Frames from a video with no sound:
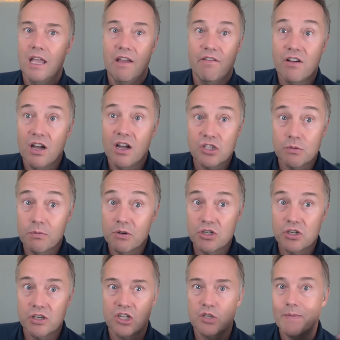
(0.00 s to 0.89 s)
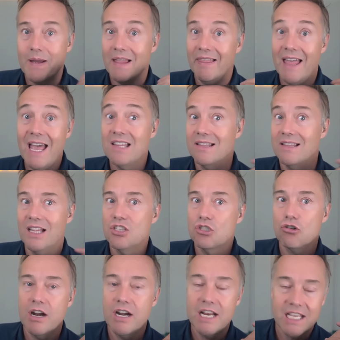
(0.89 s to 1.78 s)
if customers are going to spend less,
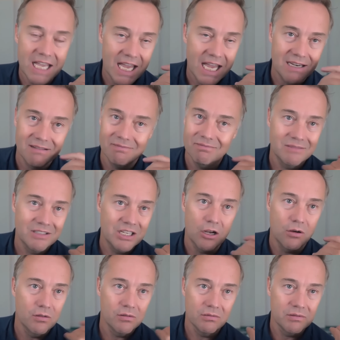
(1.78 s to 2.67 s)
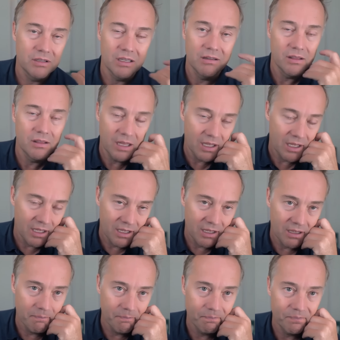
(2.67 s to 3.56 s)
let's try to get you know the
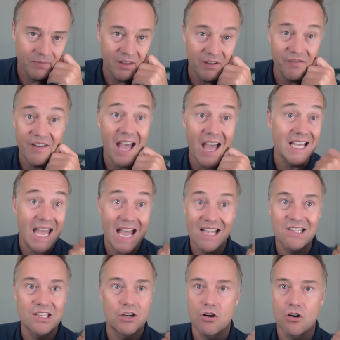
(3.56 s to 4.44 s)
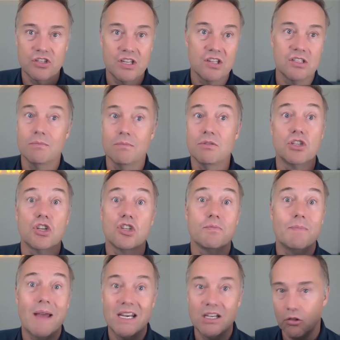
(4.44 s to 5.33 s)
the the fat cats in our system to
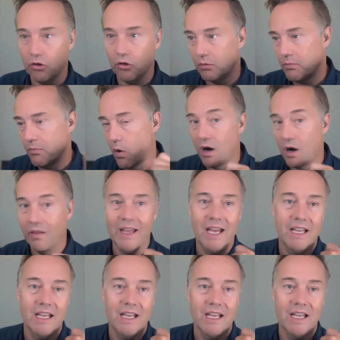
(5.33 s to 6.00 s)
just spend a little more."